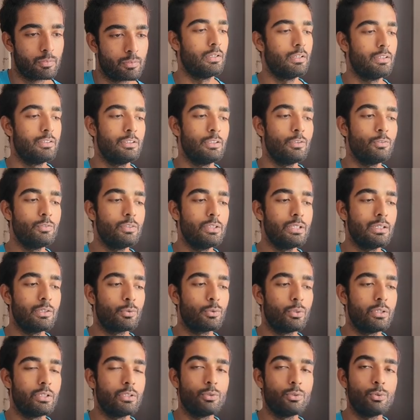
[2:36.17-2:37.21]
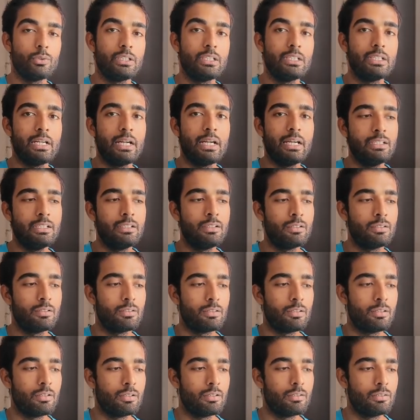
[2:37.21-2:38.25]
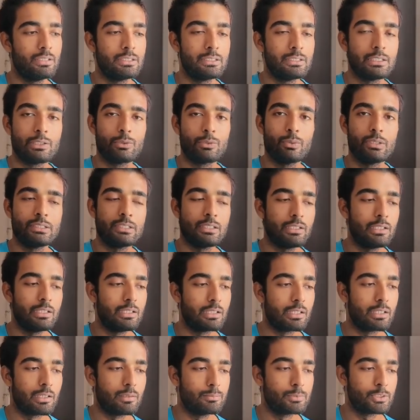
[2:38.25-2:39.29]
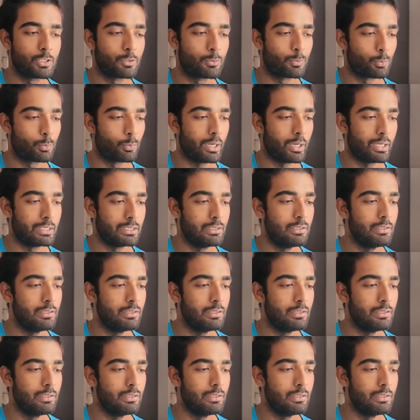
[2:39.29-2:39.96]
Now we are going to rewrite this equation in terms of y.